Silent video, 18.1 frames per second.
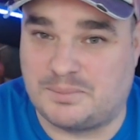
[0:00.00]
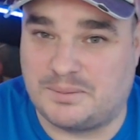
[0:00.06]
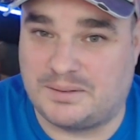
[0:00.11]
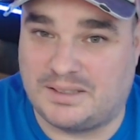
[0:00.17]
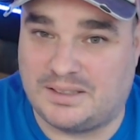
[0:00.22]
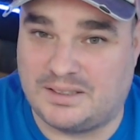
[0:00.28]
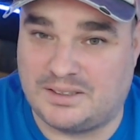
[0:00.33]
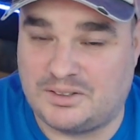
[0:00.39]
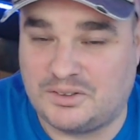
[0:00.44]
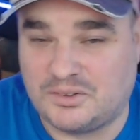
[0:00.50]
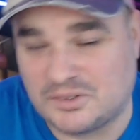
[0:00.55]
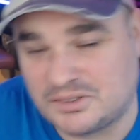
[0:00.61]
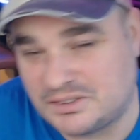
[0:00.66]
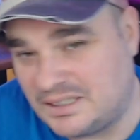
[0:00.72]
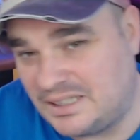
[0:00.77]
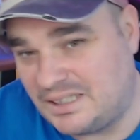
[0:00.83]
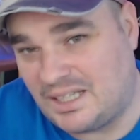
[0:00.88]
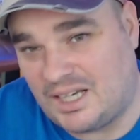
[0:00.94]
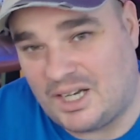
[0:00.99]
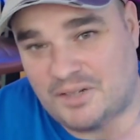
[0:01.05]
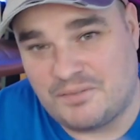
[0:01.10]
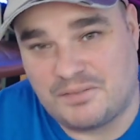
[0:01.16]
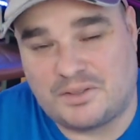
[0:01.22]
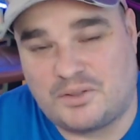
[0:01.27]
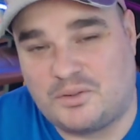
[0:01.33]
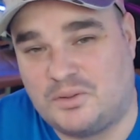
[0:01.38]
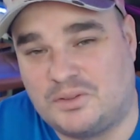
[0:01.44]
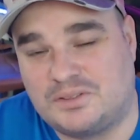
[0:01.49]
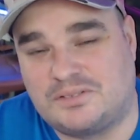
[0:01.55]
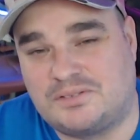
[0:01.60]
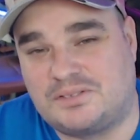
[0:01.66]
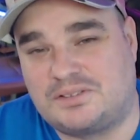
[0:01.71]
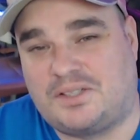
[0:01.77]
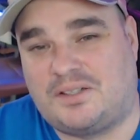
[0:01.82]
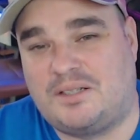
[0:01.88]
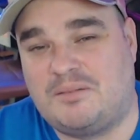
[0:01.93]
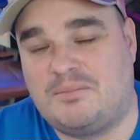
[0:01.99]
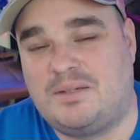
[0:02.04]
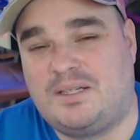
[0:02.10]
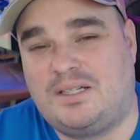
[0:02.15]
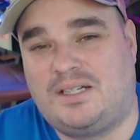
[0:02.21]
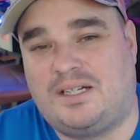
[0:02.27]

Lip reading: But you'll see that over the course of time,